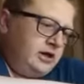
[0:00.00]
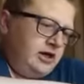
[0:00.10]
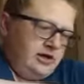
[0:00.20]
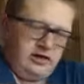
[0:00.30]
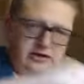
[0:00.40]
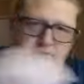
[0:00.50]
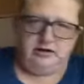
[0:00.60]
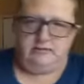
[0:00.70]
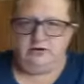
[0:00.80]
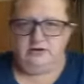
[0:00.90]
And
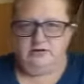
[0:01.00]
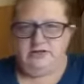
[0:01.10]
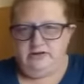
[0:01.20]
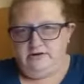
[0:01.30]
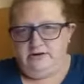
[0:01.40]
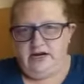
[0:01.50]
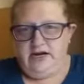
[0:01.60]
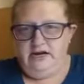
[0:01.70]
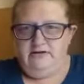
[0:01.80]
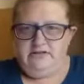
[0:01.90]
um, also,
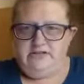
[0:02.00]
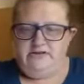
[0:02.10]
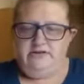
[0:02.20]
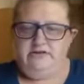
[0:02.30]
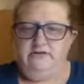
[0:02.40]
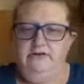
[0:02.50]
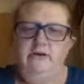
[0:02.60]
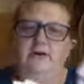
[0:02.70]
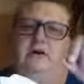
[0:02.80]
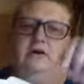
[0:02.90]
hi Crystal.
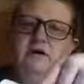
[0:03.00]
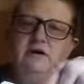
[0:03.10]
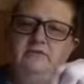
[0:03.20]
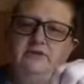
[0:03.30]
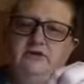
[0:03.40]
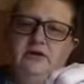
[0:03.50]
Um, you can